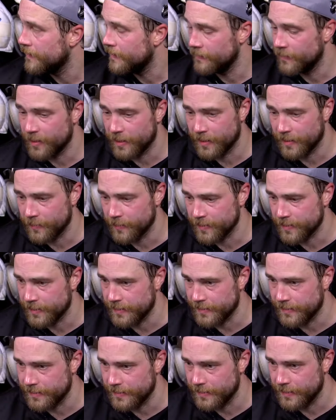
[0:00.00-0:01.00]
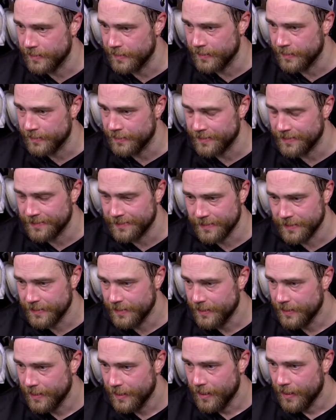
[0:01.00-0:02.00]
100%,
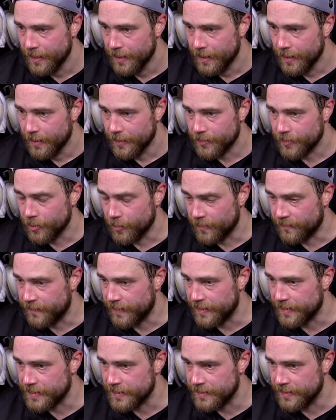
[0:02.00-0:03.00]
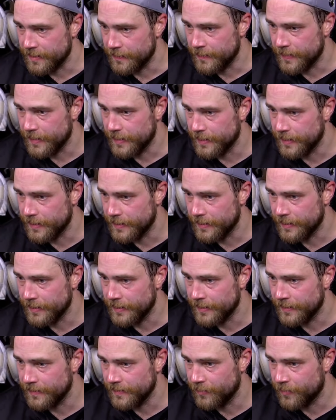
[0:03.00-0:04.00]
and super fast team, and
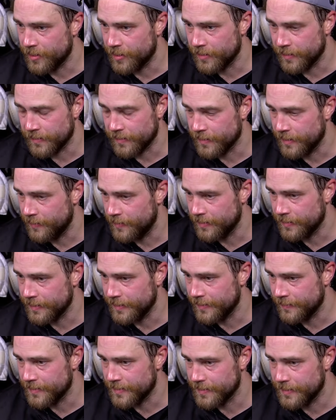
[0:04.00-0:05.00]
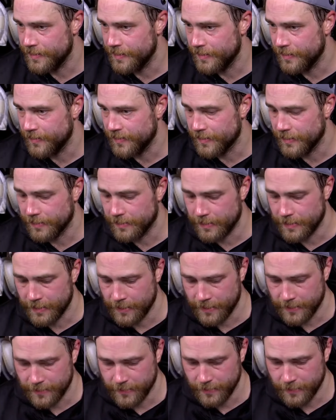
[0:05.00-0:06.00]
they burned us a couple of times, obviously,
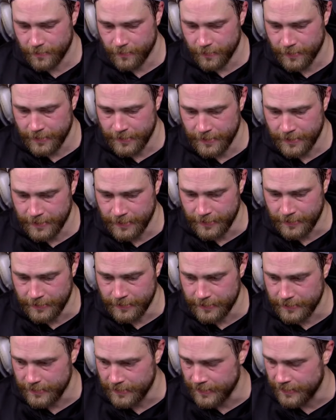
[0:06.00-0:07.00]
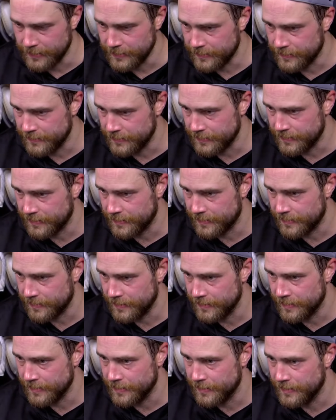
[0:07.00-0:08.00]
today. So, it's
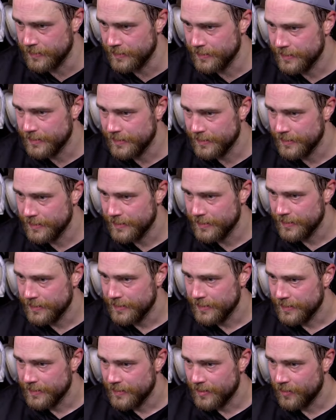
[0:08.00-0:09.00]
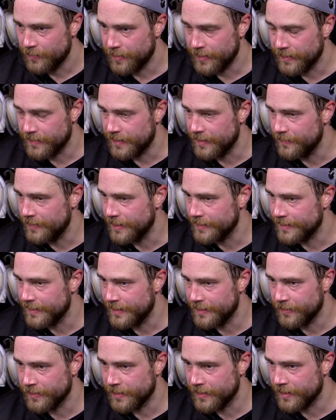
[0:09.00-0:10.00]
you play a team like
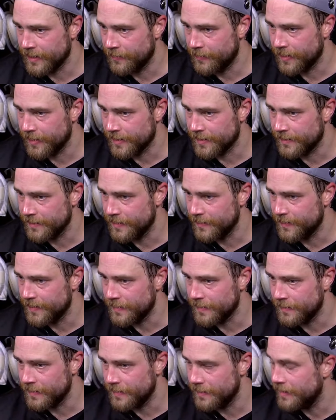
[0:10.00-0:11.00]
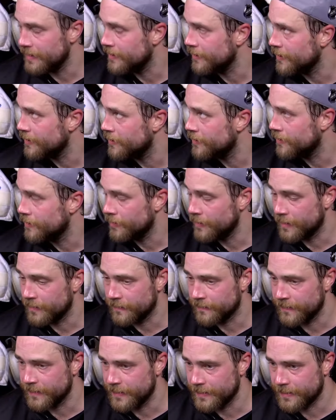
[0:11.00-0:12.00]
that, you got to get pucks deep and let them go
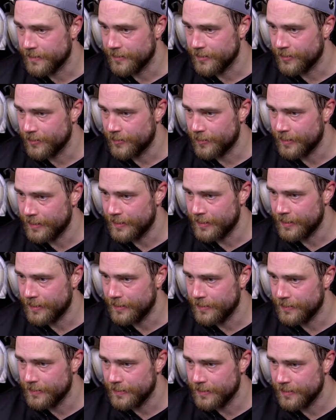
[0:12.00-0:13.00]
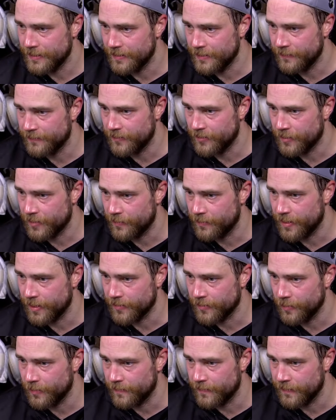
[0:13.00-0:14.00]
200 feet. So, you know, if you turn
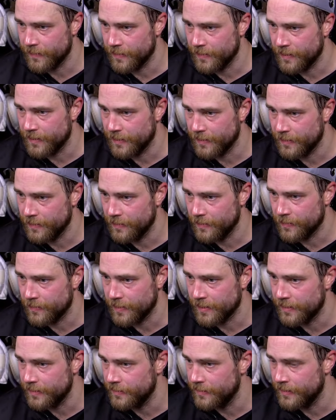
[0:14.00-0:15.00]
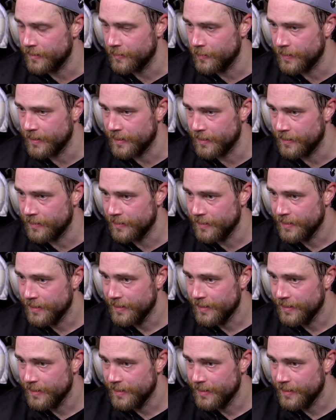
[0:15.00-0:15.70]
pucks over, they're going to go quickly that way, and